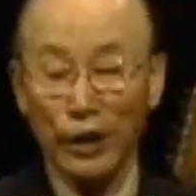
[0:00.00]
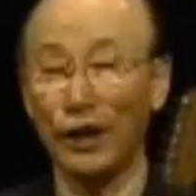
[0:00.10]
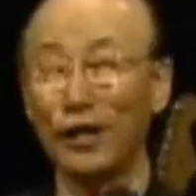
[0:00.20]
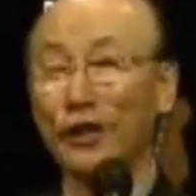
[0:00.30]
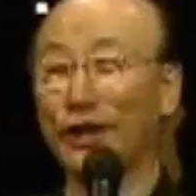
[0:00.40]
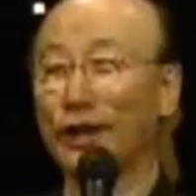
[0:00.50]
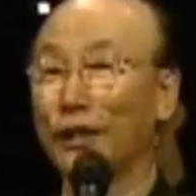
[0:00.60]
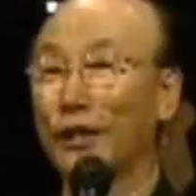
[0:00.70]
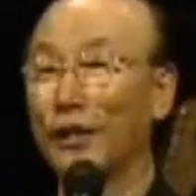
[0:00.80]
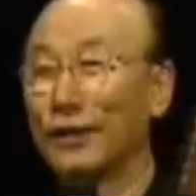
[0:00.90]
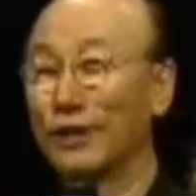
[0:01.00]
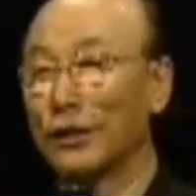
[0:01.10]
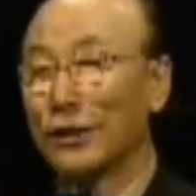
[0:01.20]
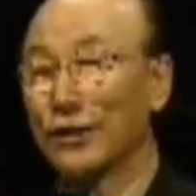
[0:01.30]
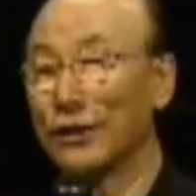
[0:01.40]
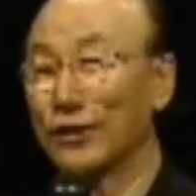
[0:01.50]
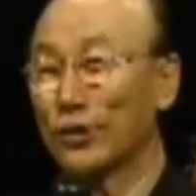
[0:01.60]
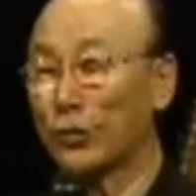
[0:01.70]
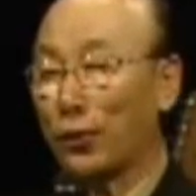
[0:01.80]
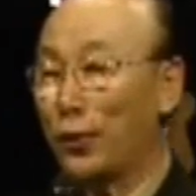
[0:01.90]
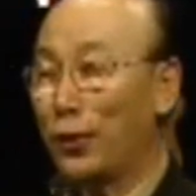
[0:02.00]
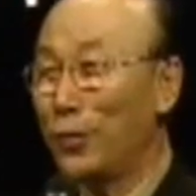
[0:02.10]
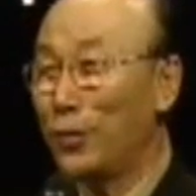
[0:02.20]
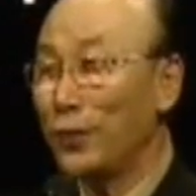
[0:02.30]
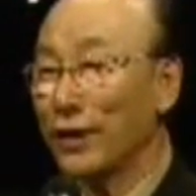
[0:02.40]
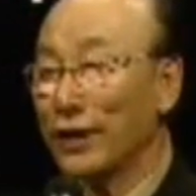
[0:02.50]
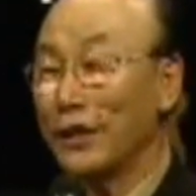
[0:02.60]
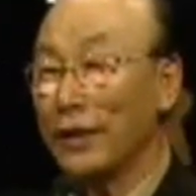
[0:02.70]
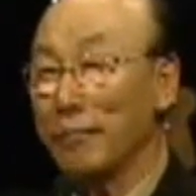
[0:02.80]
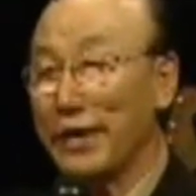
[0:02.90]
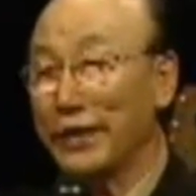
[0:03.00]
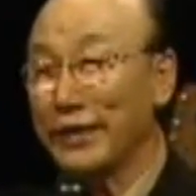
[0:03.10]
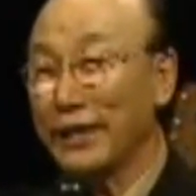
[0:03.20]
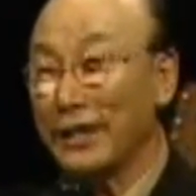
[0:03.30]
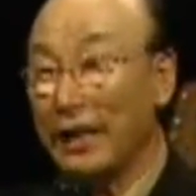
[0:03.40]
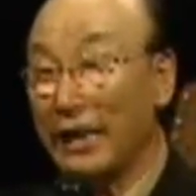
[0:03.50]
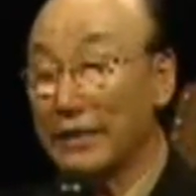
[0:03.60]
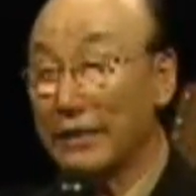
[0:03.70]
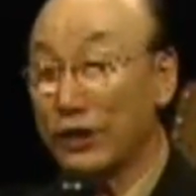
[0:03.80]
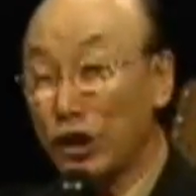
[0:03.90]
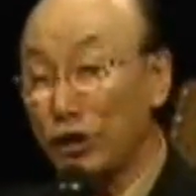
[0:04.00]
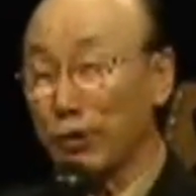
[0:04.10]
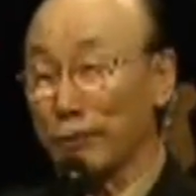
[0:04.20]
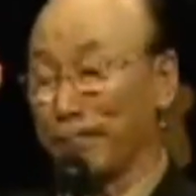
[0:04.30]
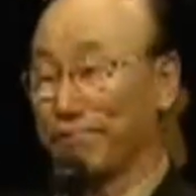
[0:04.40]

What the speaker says: Healthy, strong, and he married and he has children.